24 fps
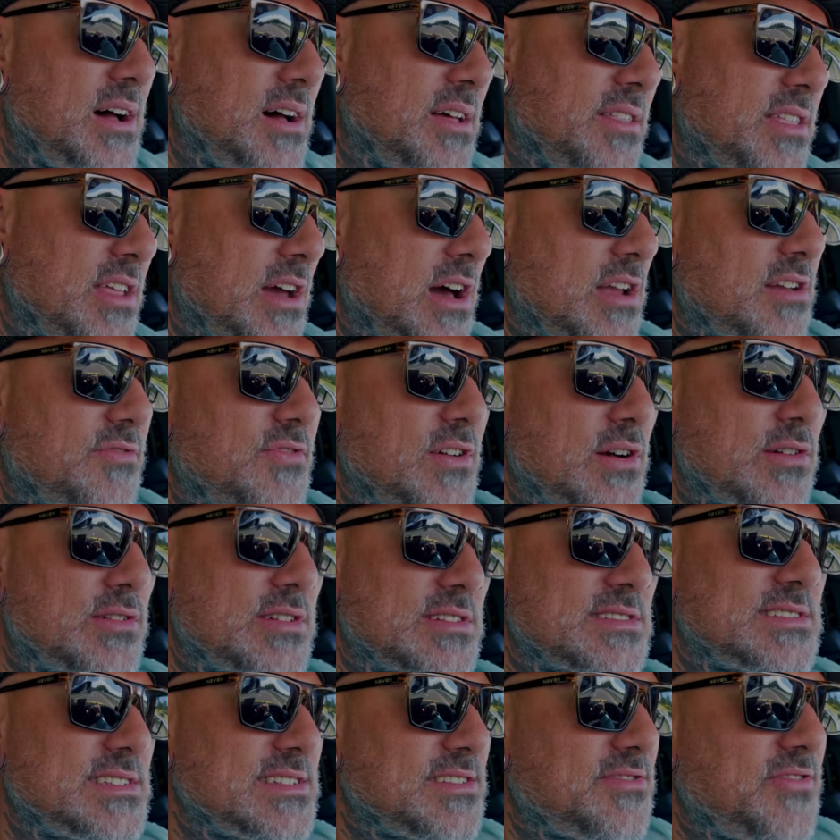The
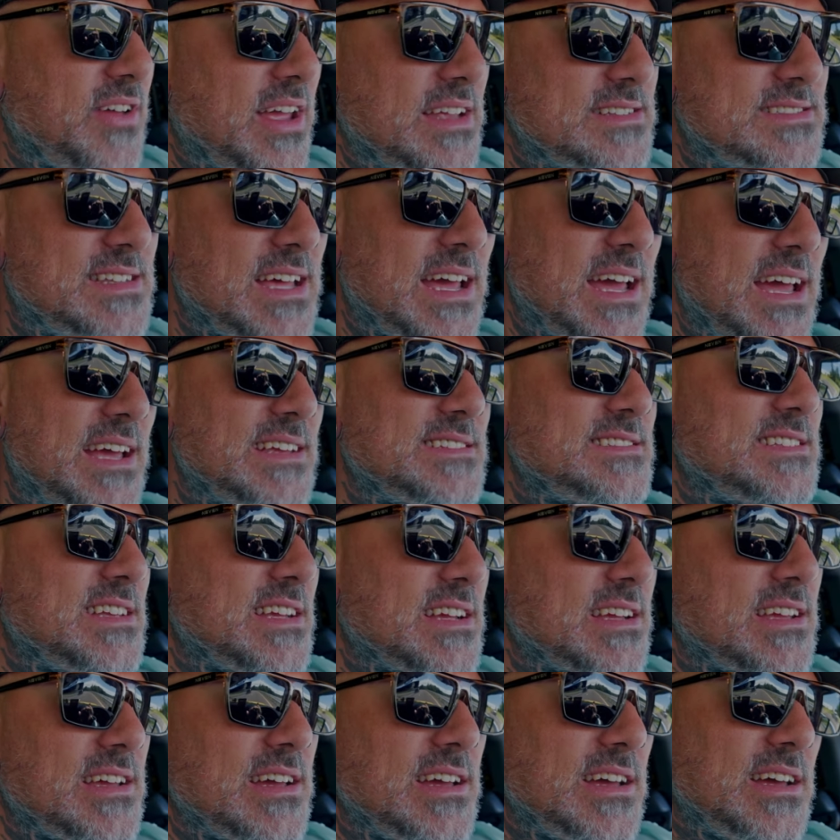autofocus is fantastic.
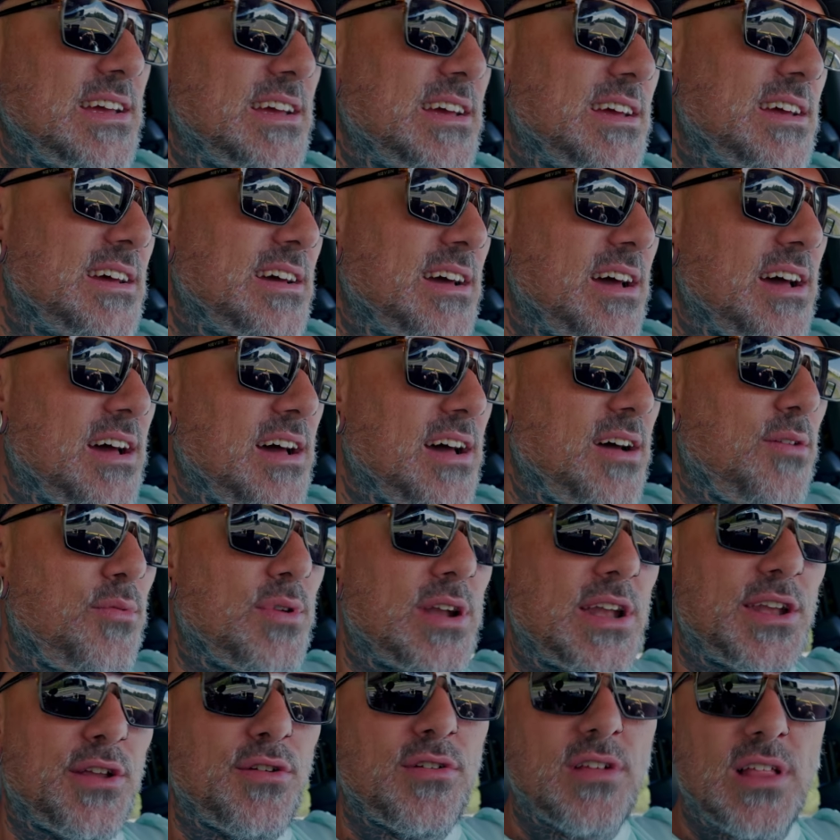When
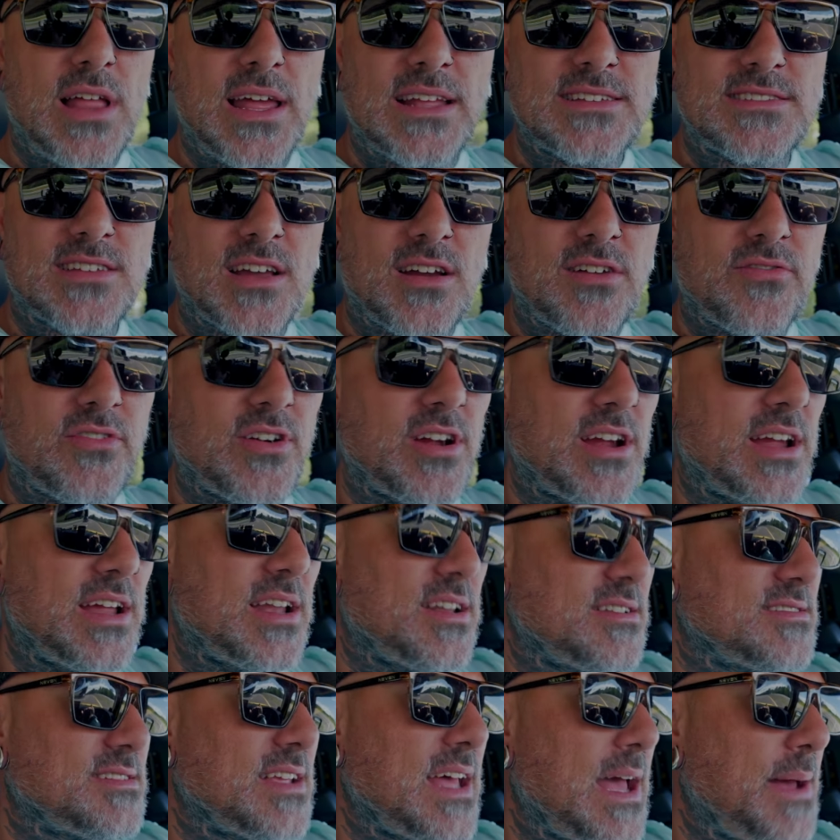I do glance over, it
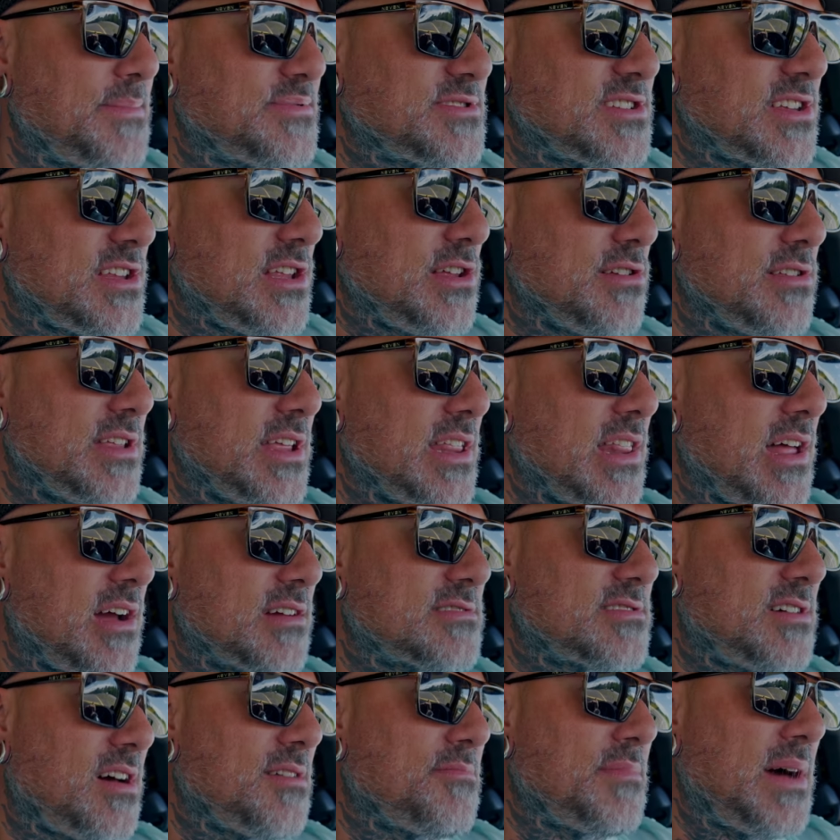is absolutely
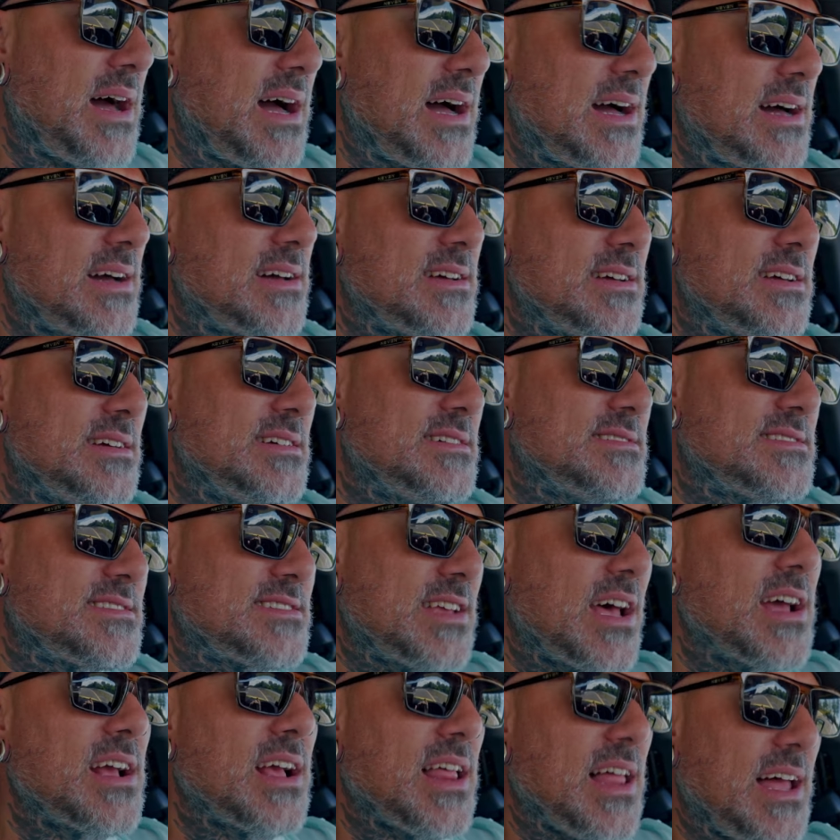locked on my
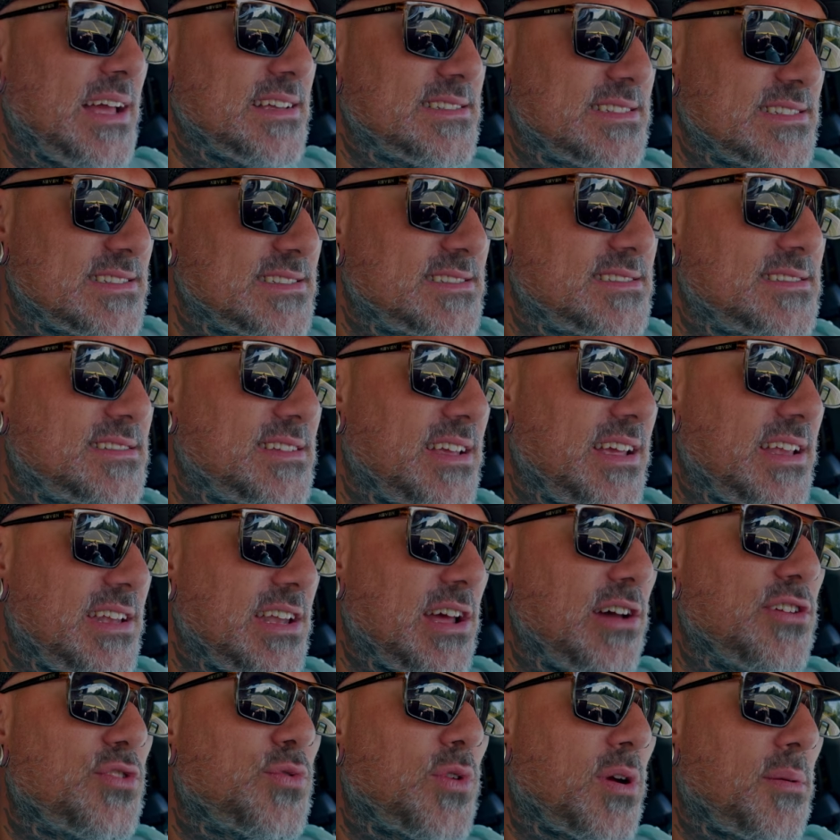sunglasses. It
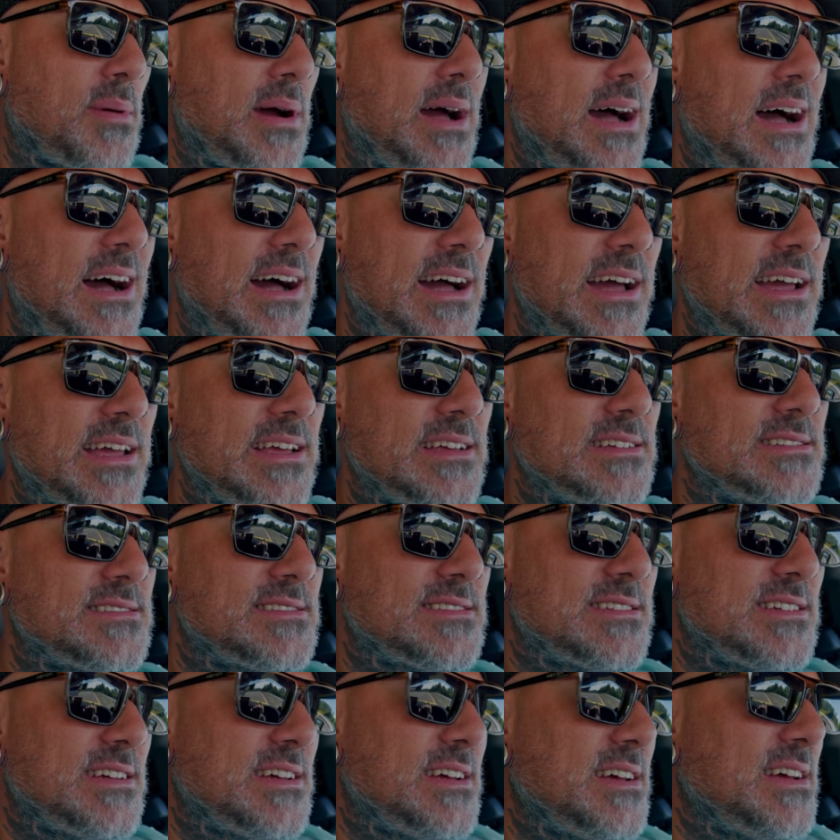knows where my eye is.
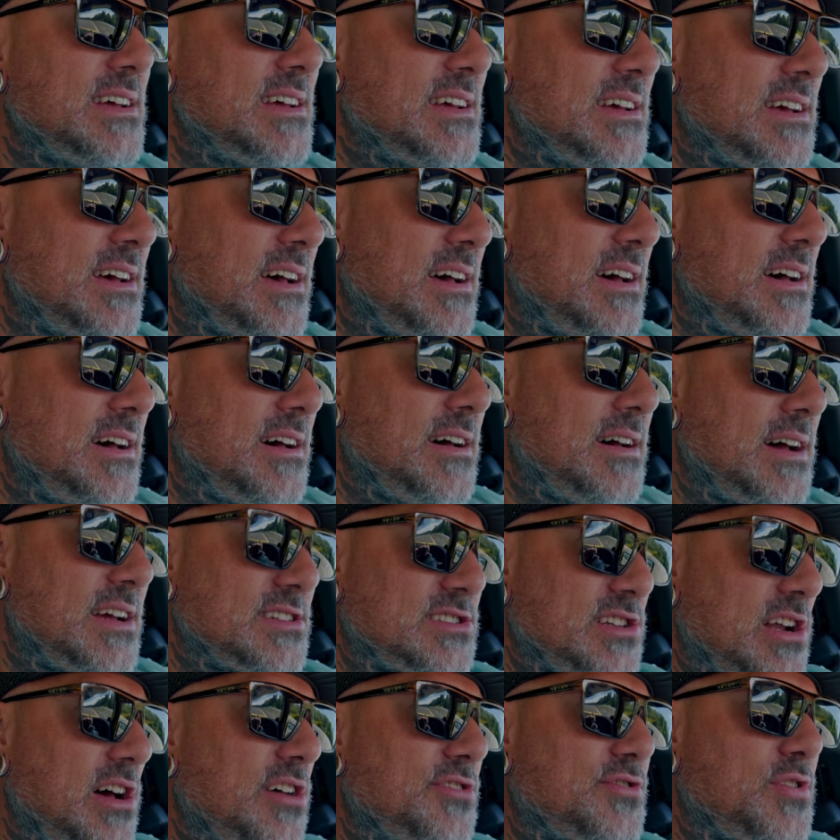I
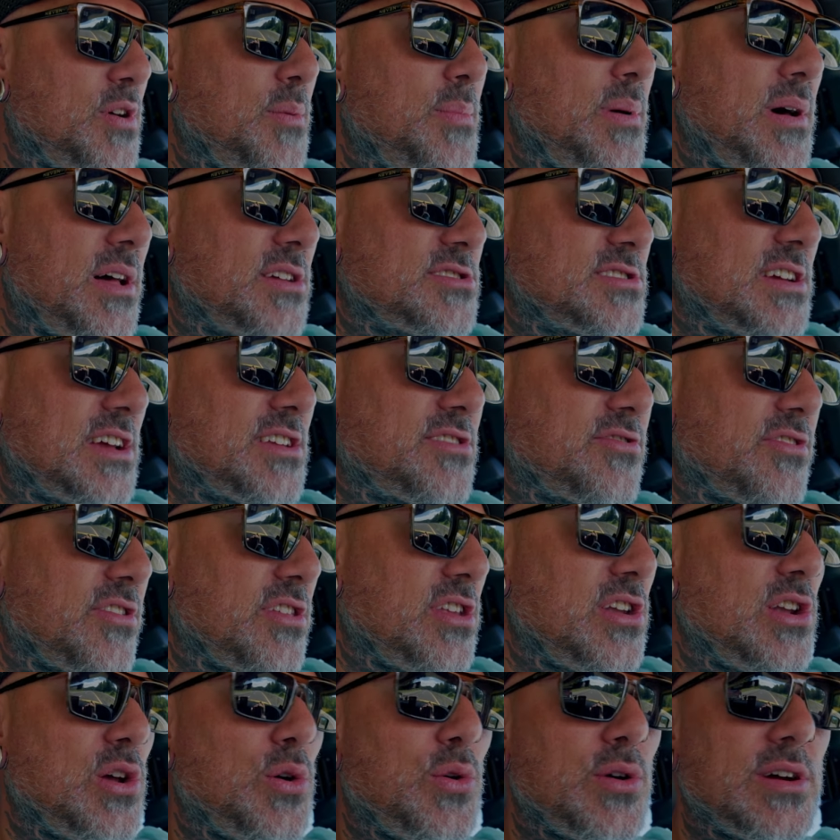should also apologize for the
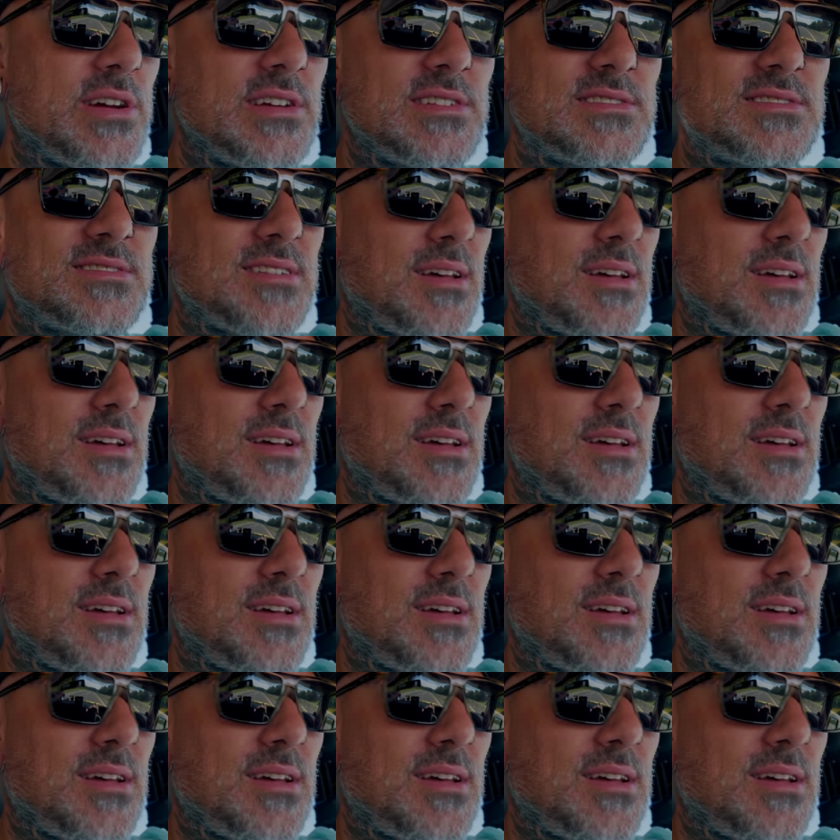noise.